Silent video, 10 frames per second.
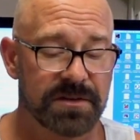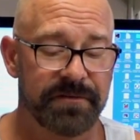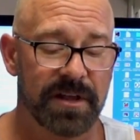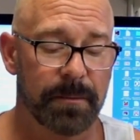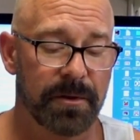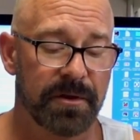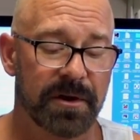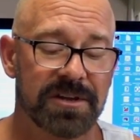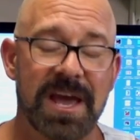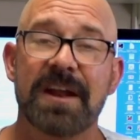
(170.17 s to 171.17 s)
are available in
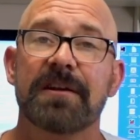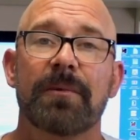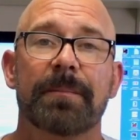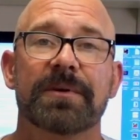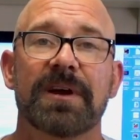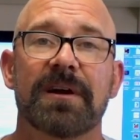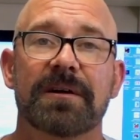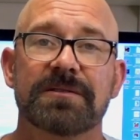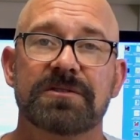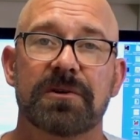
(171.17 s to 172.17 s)
our Canada Replica
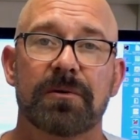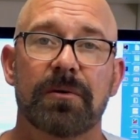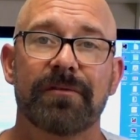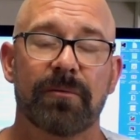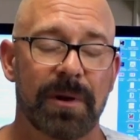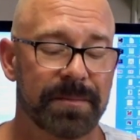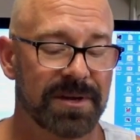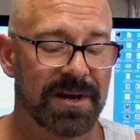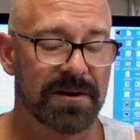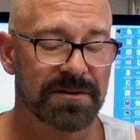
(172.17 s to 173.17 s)
Airgun store over at
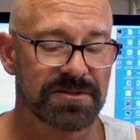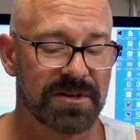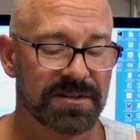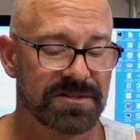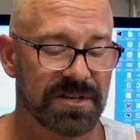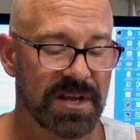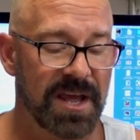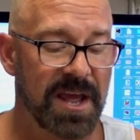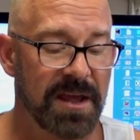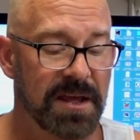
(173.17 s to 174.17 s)

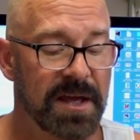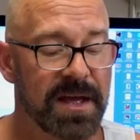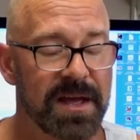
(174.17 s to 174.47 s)
replicaairguns.ca.